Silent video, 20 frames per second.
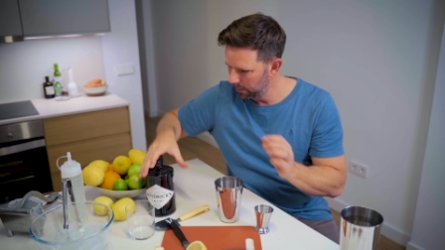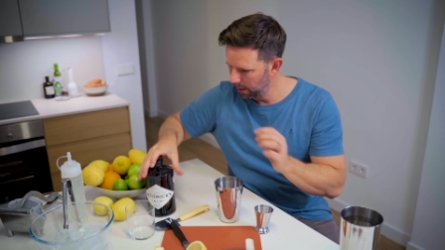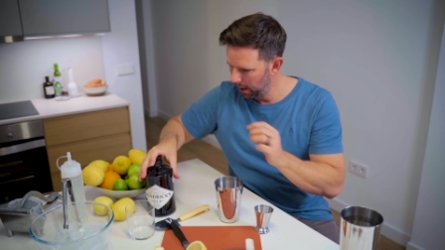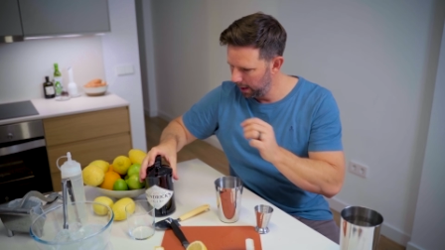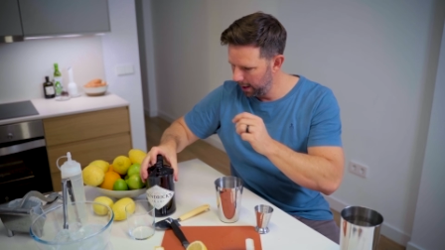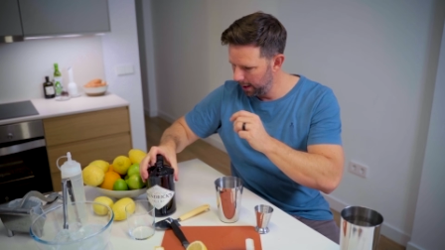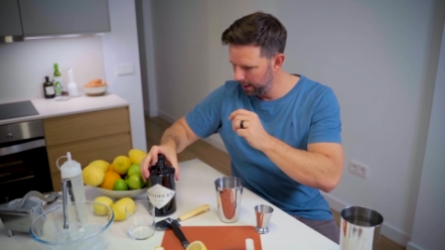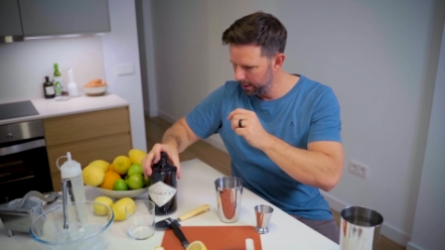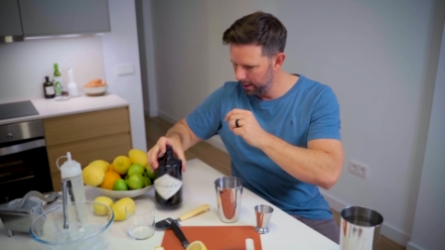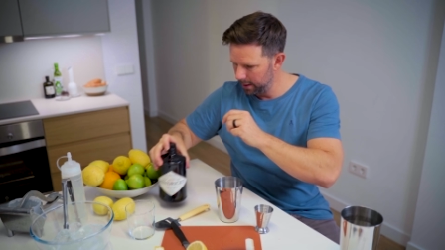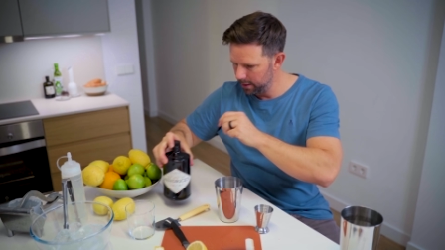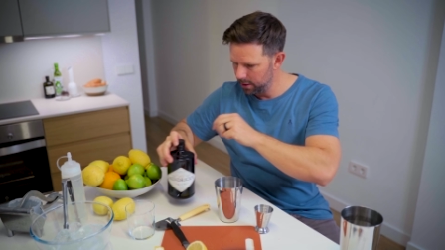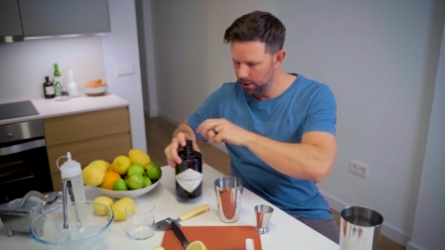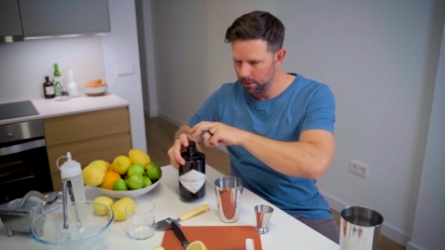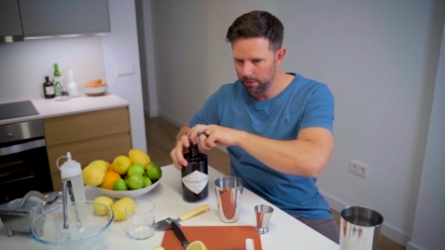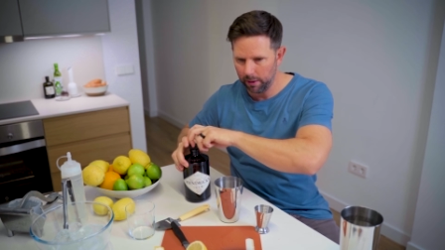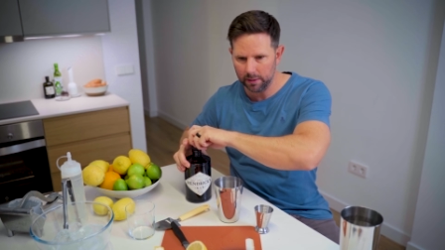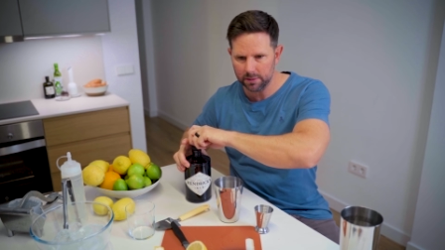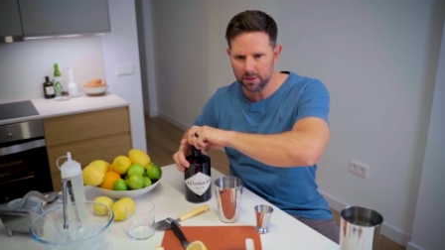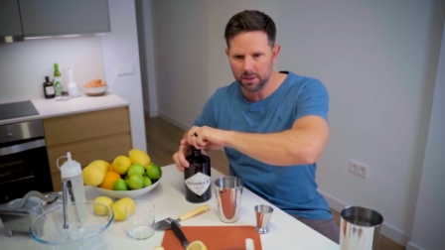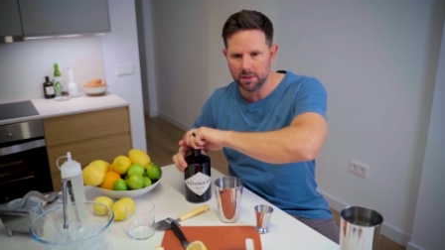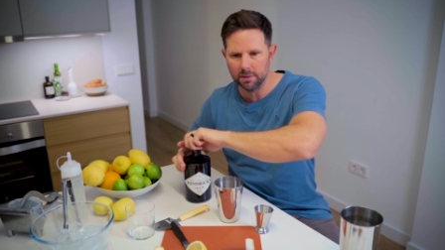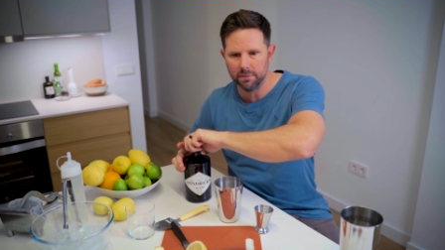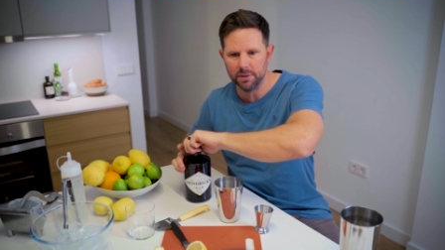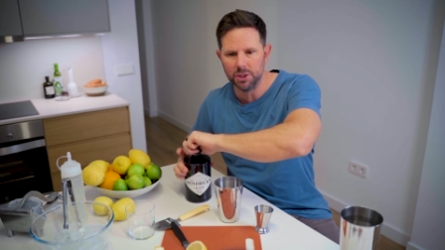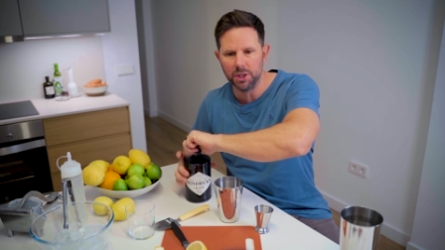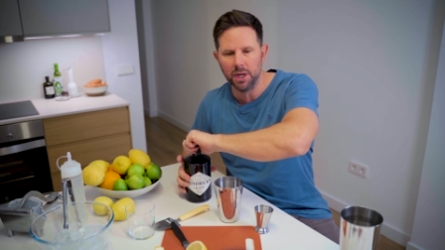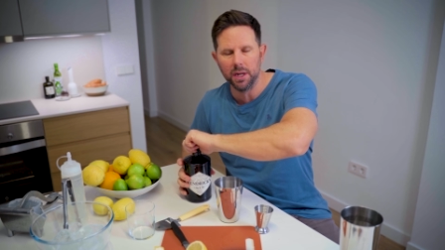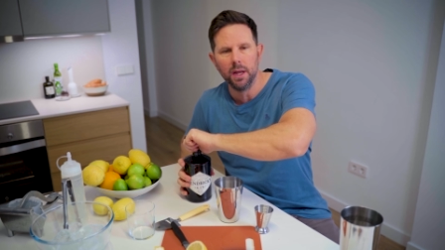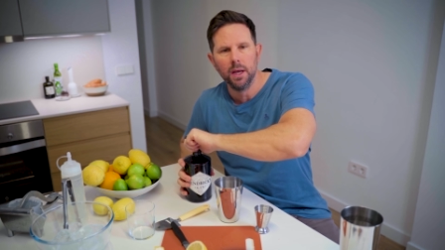and then 2 ounces of a
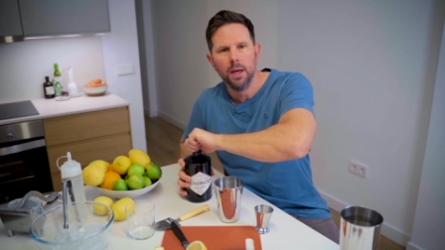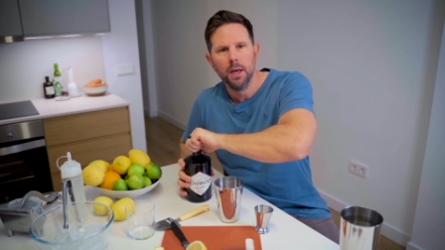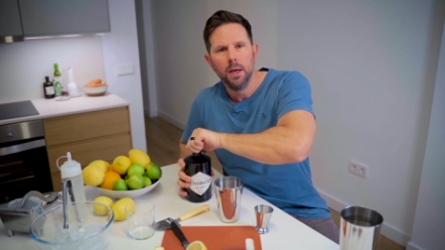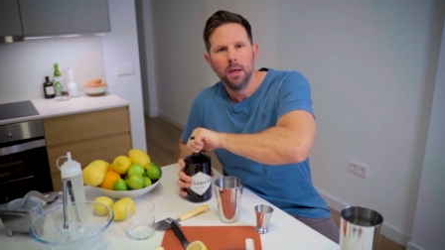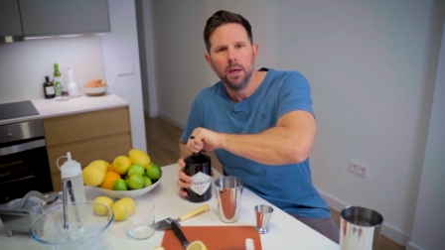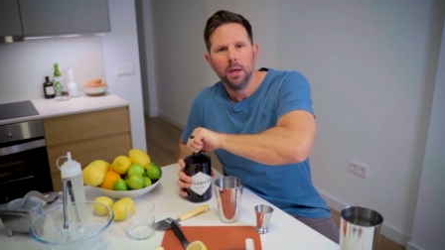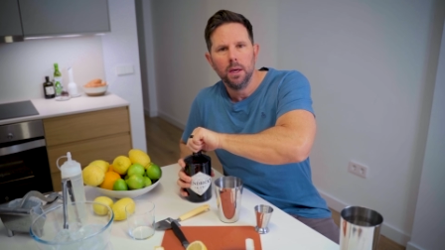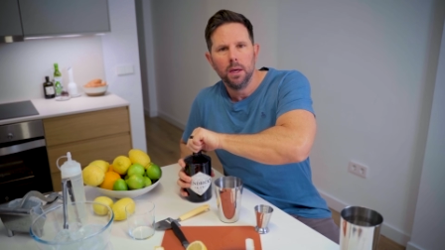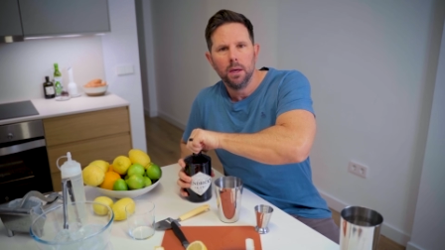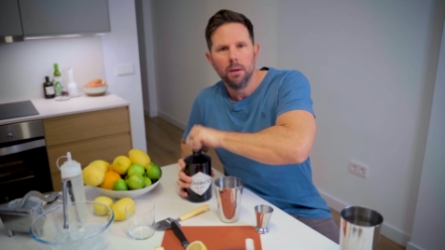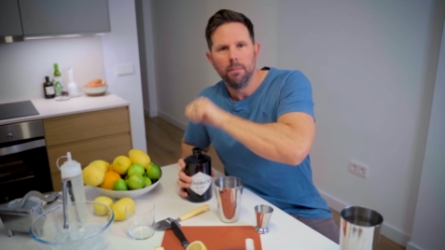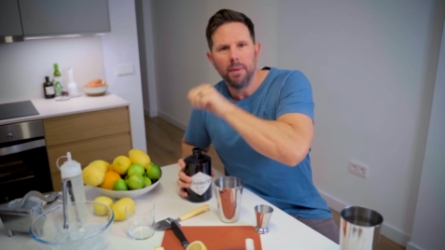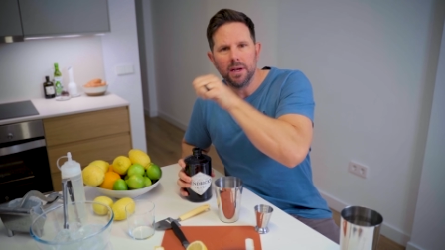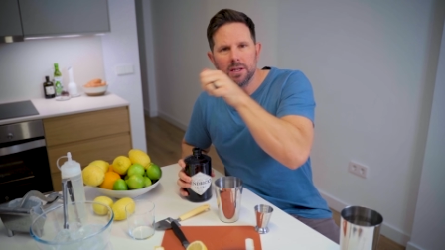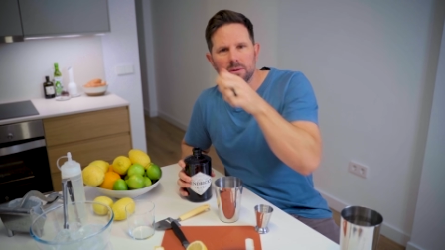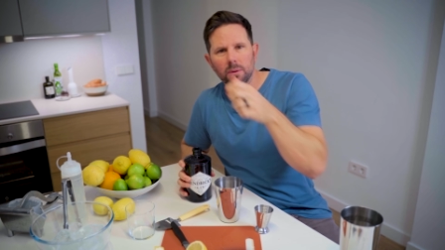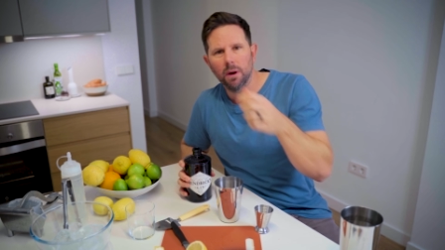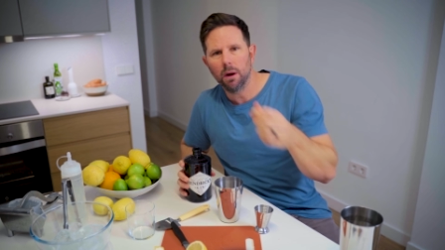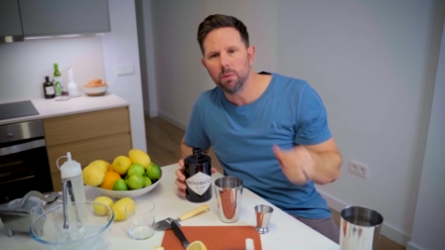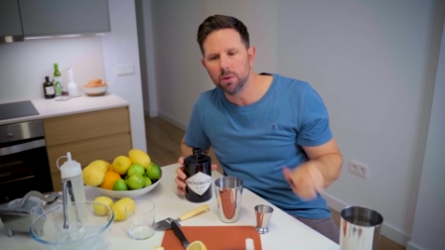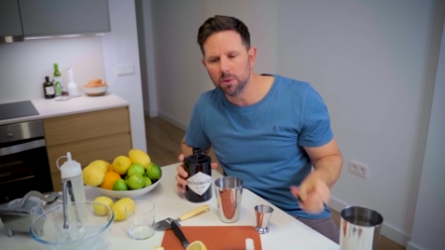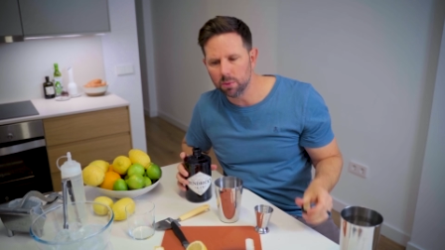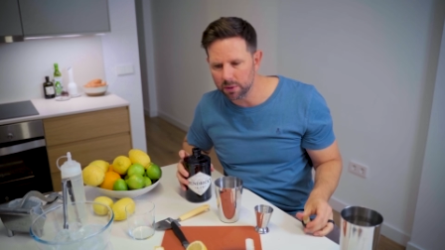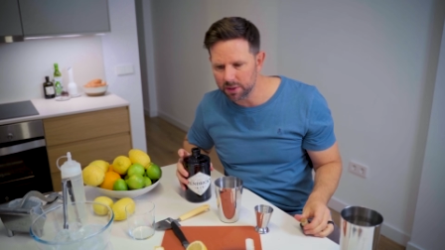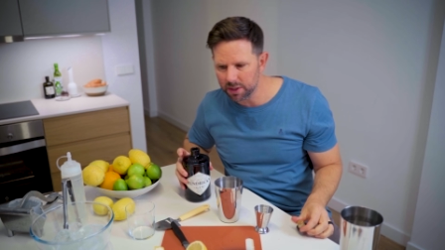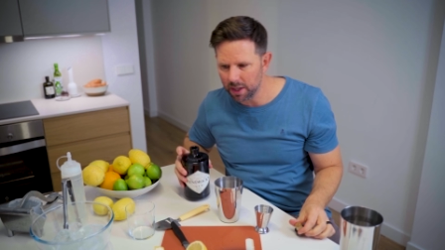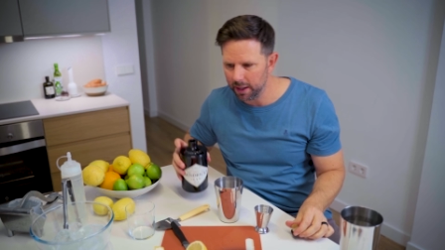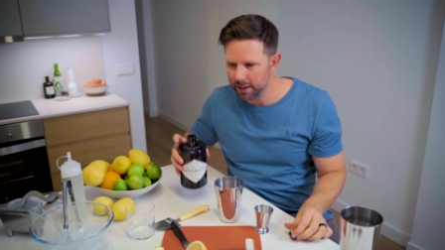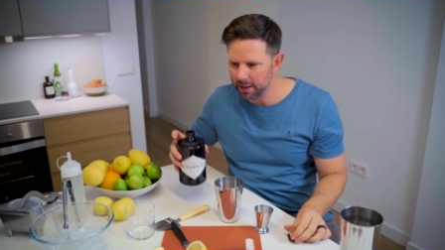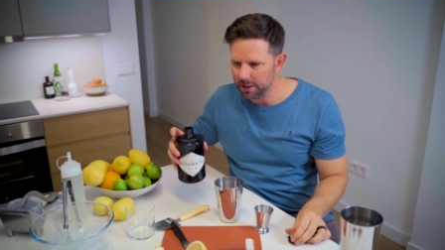gin. Mess around with
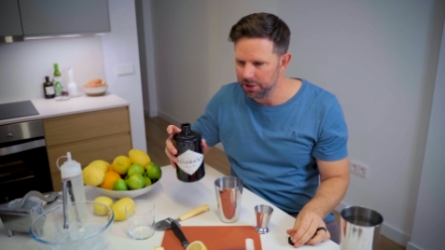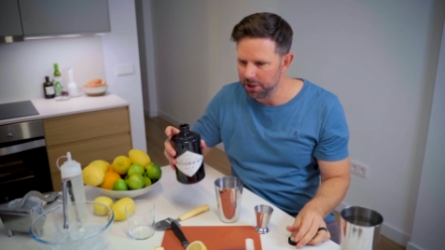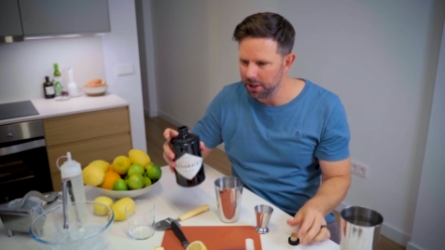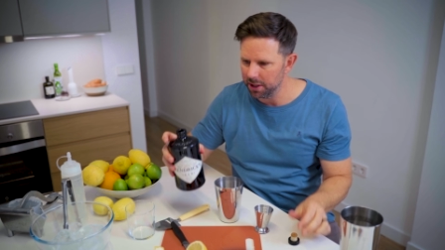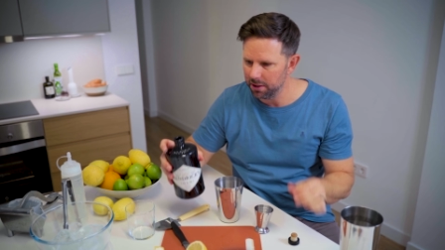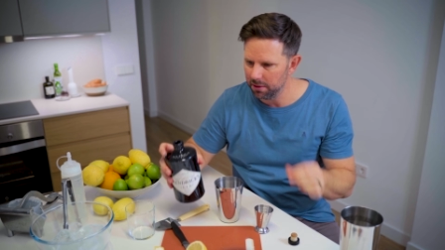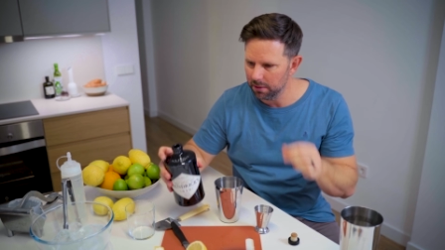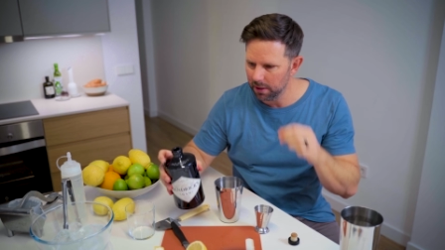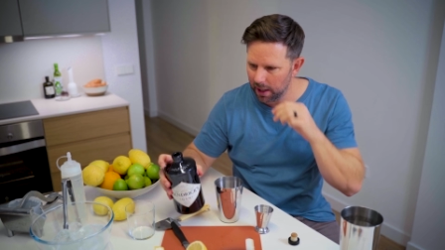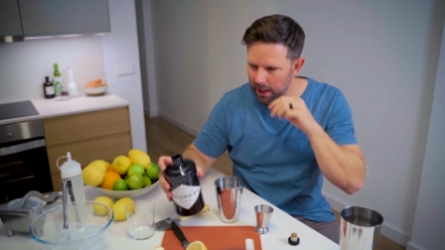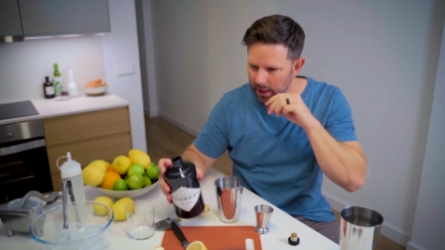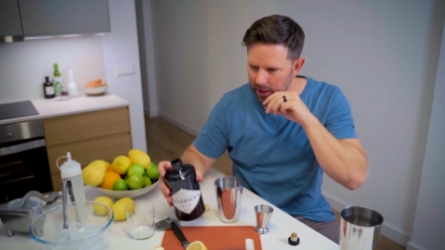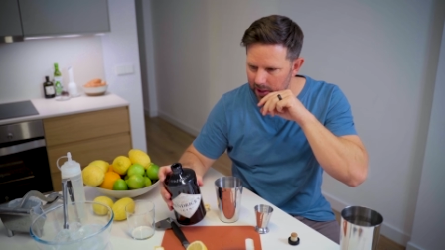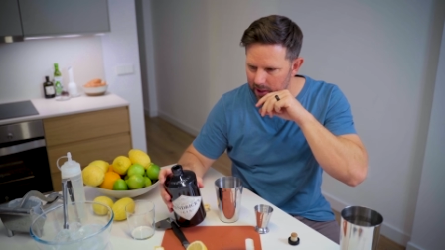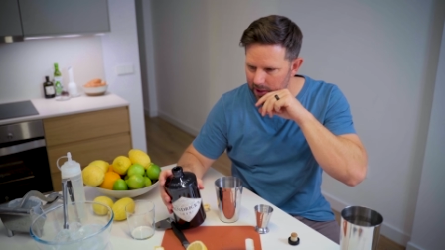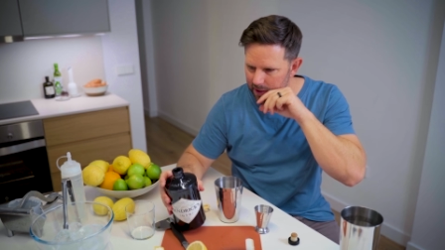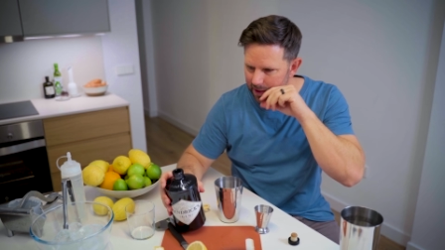which kind of gin you like.